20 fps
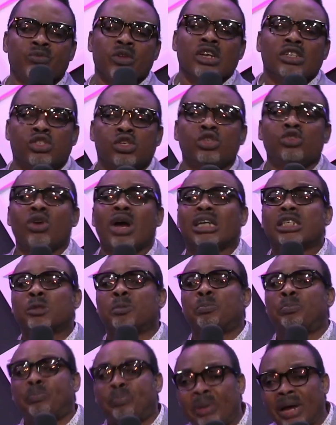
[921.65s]
So you have
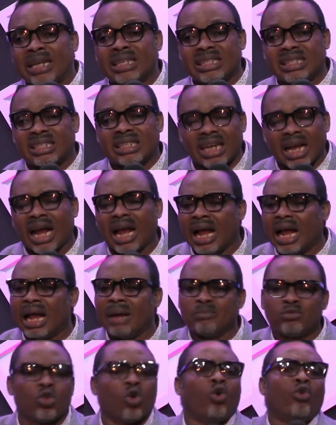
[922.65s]
spent
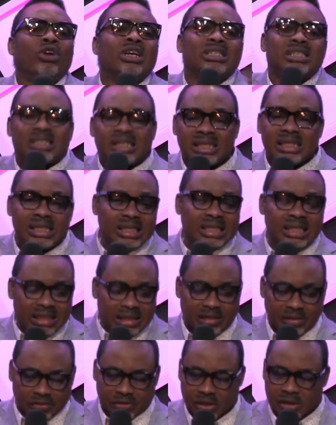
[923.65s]
time to
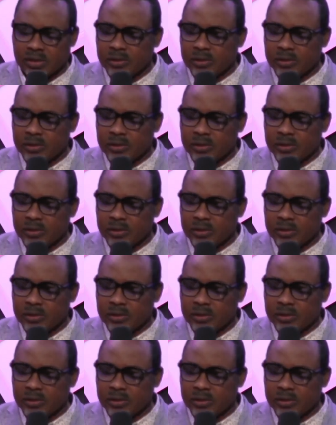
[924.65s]
receive.